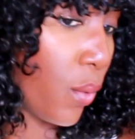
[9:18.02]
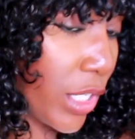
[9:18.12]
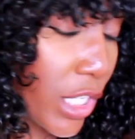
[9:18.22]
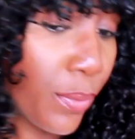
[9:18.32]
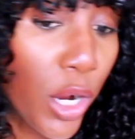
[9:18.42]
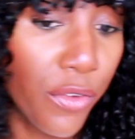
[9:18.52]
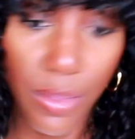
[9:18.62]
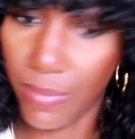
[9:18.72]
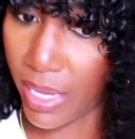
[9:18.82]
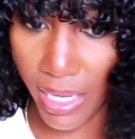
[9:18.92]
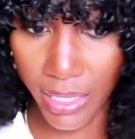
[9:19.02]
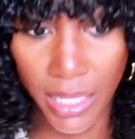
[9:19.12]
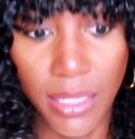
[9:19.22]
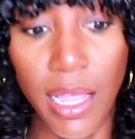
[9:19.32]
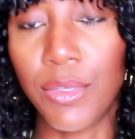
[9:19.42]
which is perfect because
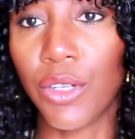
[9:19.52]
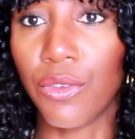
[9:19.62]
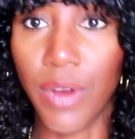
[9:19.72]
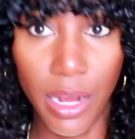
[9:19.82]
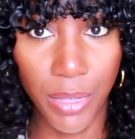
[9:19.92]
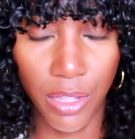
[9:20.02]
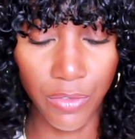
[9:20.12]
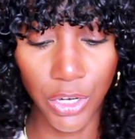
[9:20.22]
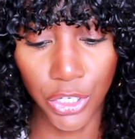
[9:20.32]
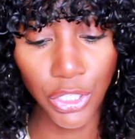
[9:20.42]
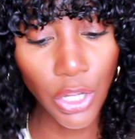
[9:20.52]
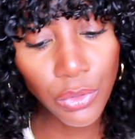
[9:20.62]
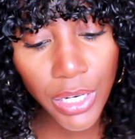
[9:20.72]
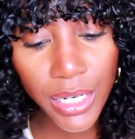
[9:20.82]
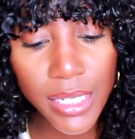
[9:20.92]
it stops right above your
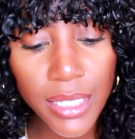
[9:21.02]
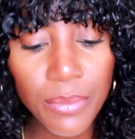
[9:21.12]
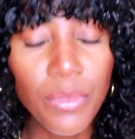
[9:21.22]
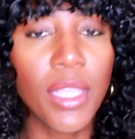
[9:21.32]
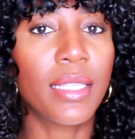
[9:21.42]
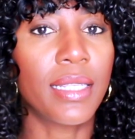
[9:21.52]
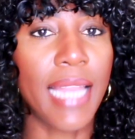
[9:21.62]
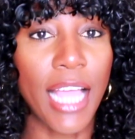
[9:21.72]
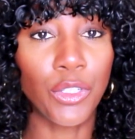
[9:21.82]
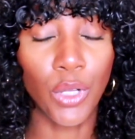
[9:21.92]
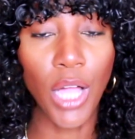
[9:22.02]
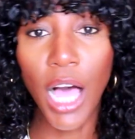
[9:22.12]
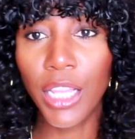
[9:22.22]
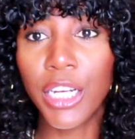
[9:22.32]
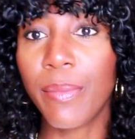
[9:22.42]
shoulders. It's a natural
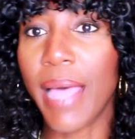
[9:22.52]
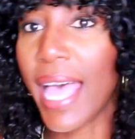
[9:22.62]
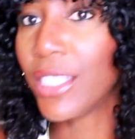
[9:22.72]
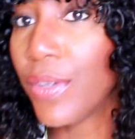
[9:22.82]
color, but as